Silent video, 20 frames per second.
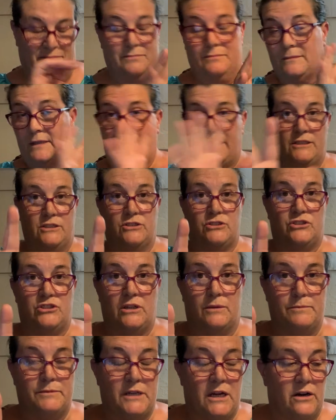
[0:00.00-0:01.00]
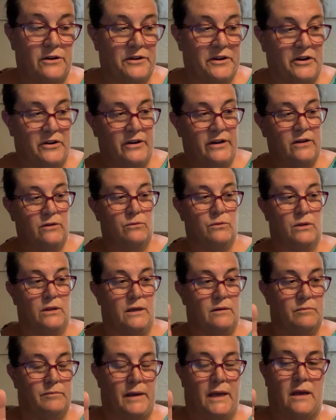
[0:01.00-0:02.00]
I just jumped on here. I didn't
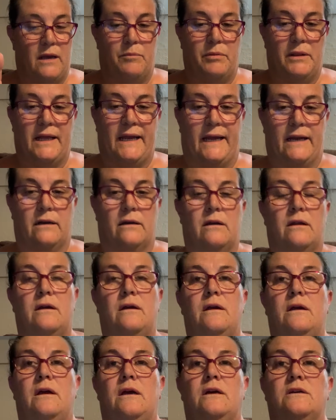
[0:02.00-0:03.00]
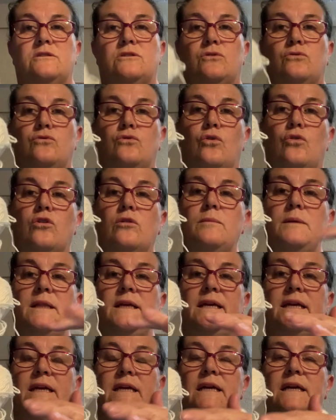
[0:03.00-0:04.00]
really make a plan. So
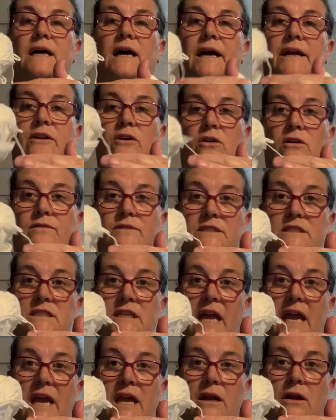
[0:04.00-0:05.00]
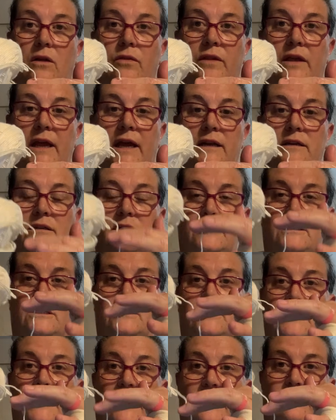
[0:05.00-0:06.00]
normally I don't have a skein on the end. I
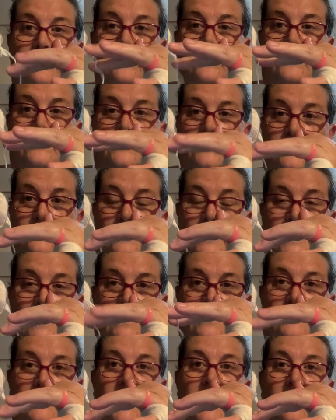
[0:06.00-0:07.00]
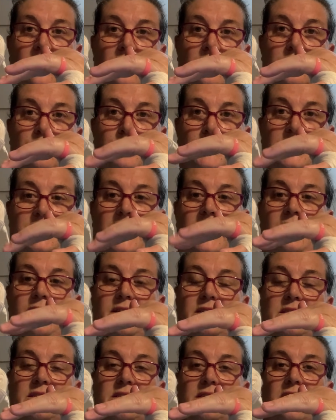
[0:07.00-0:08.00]
just have like a tail. Pretend
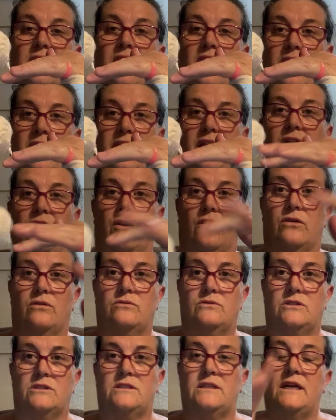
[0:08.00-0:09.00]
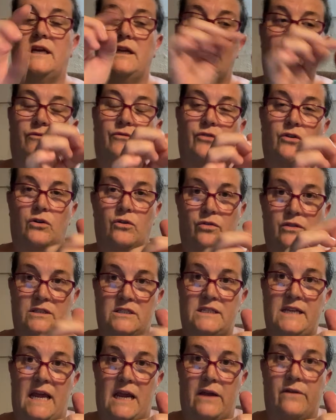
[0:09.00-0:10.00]
this is cut here, just for the
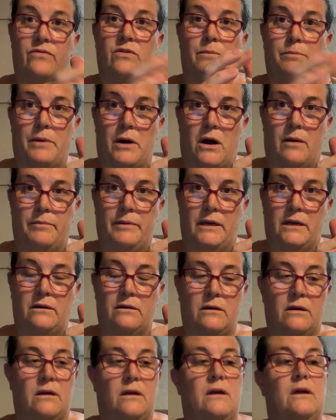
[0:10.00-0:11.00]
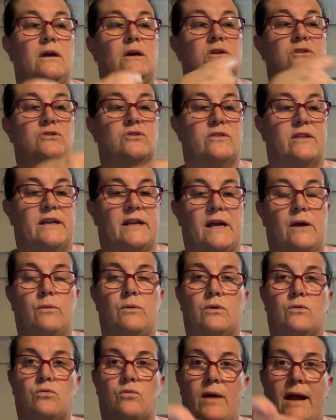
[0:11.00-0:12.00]
sake of the bobbin. So then I
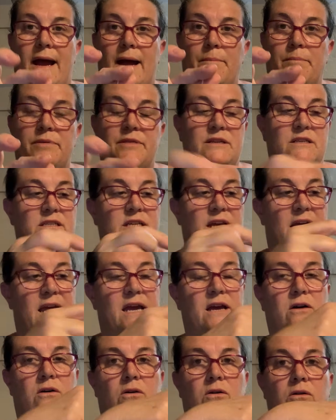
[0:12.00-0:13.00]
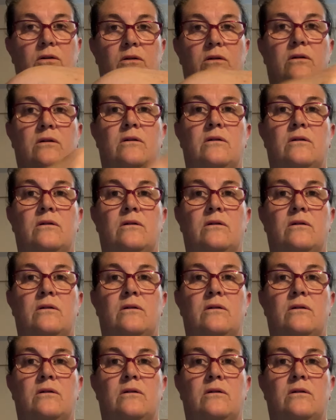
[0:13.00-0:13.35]
would wrap the tail